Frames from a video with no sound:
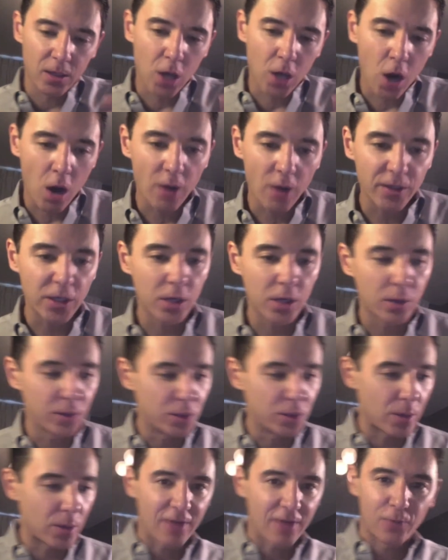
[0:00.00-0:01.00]

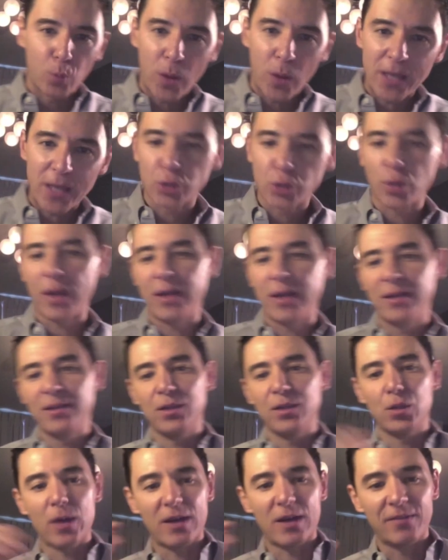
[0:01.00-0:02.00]
cardio, you have weight
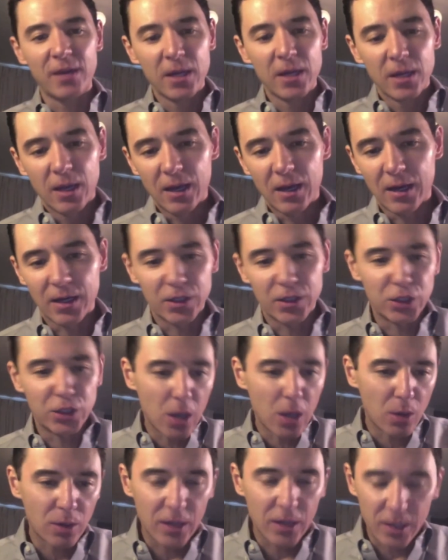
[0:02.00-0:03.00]
training, you have uh,
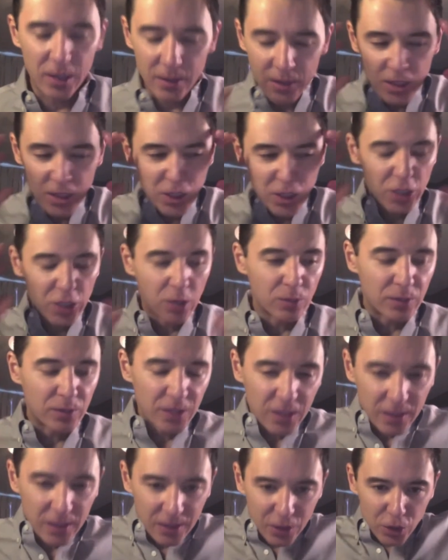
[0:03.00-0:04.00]
yoga, you know,
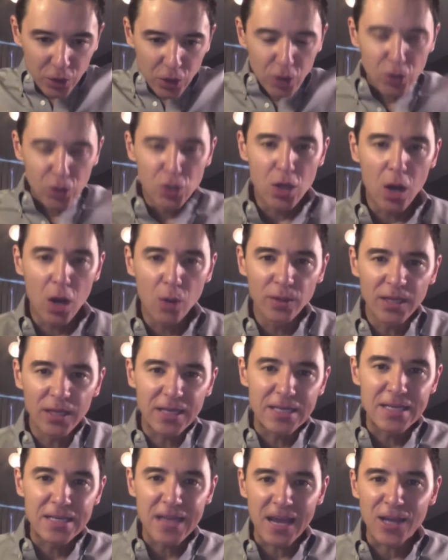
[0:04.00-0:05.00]
know that
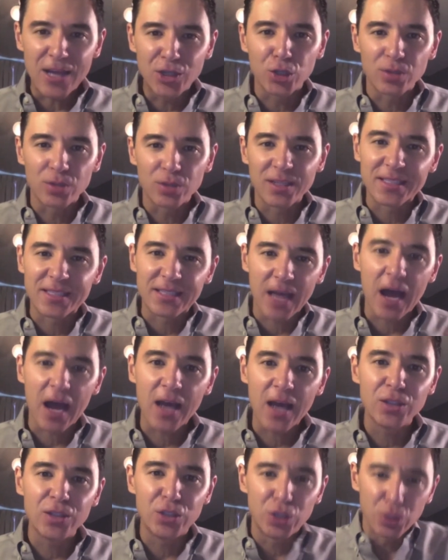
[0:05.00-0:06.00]
nature
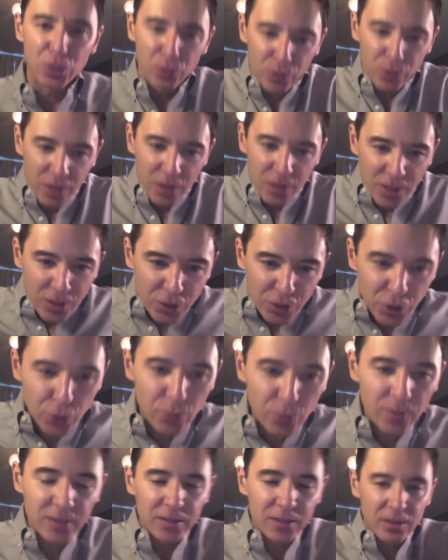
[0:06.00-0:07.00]
designed you
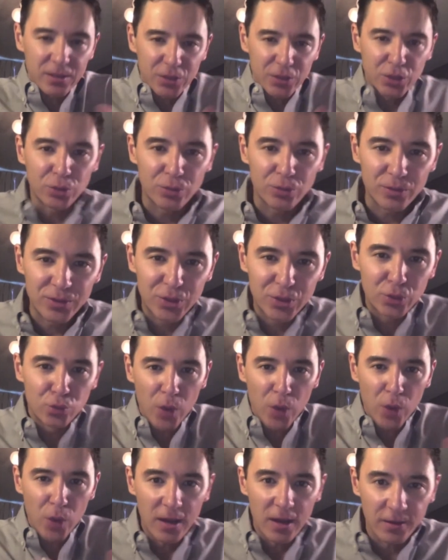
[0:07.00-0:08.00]
to to to
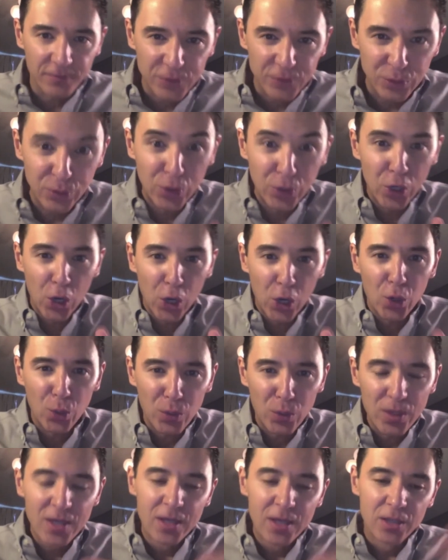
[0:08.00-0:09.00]
rev to
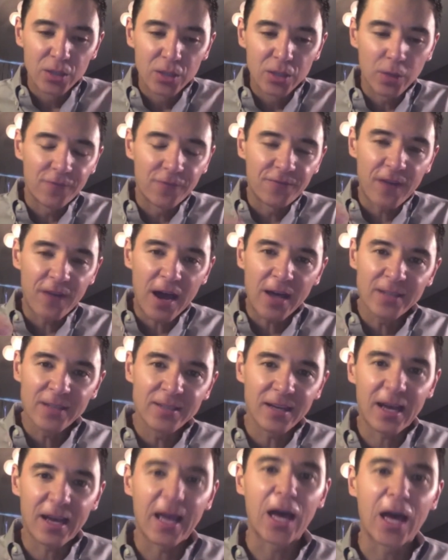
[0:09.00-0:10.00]
go so find
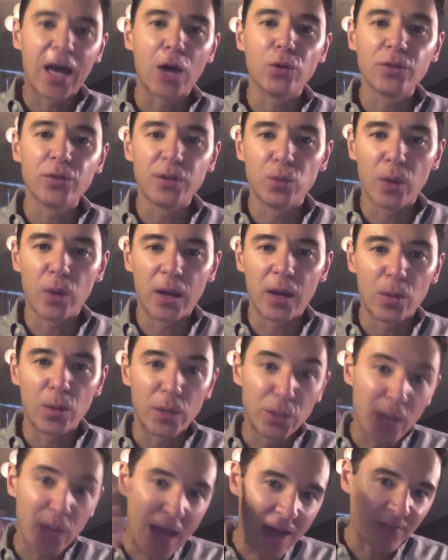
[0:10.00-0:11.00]
a healthy way when
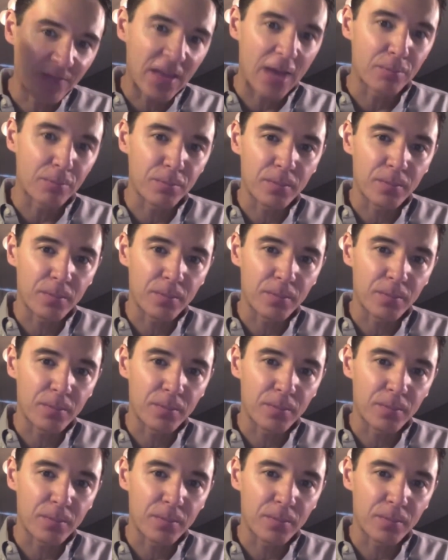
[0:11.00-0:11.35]
you have that